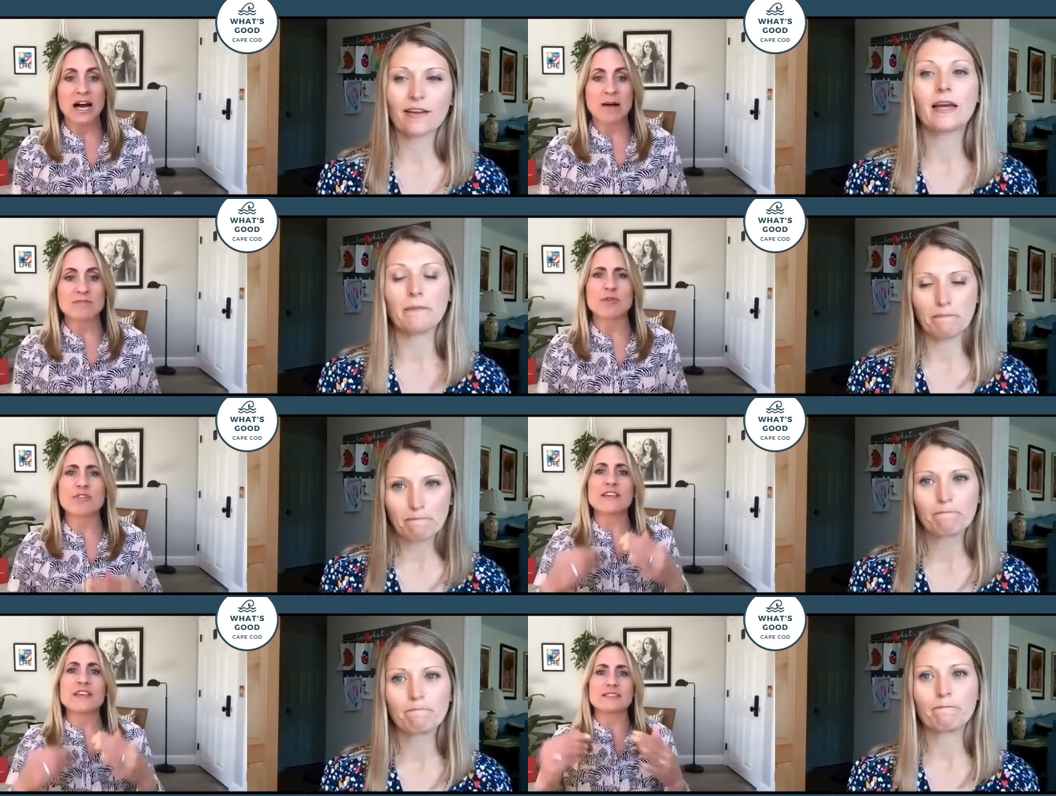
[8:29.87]
Speaker 1: Um,
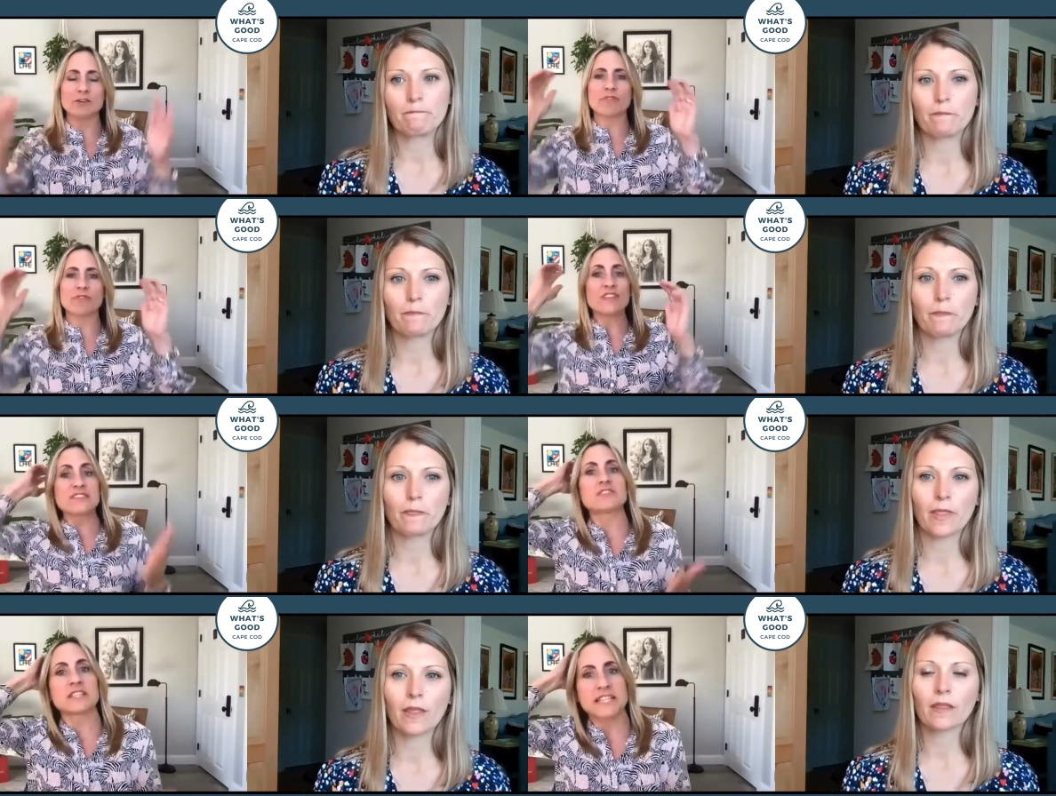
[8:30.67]
so things so
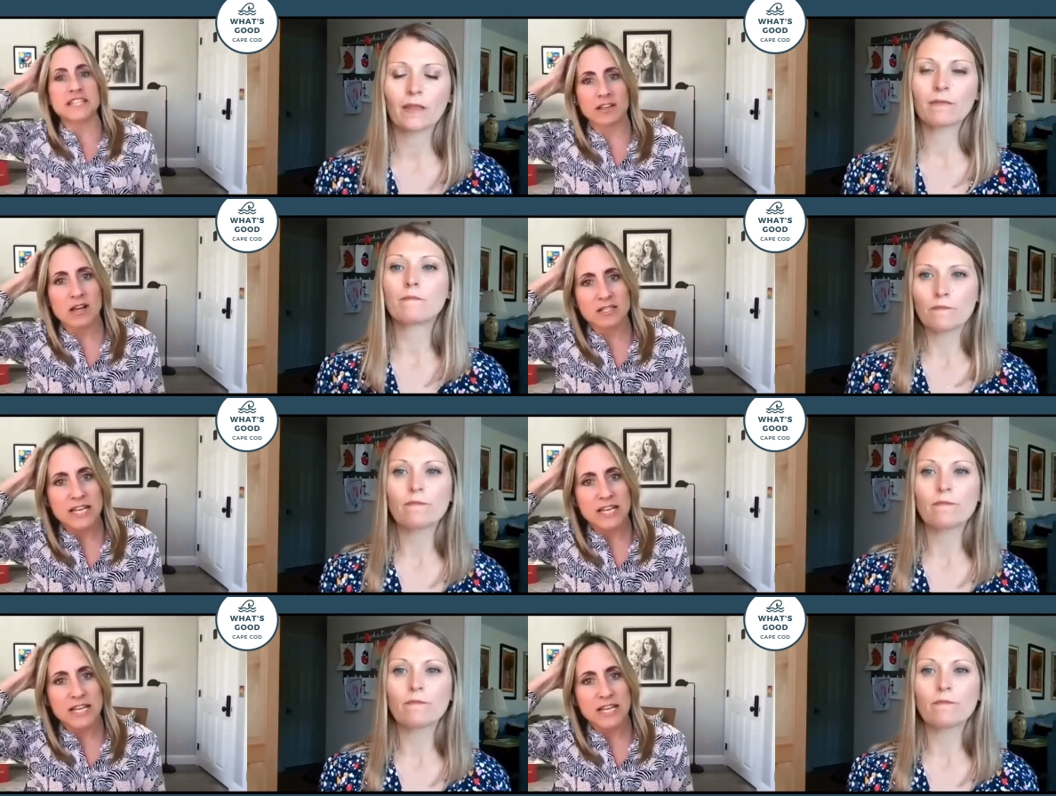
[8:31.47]
things are going to take a long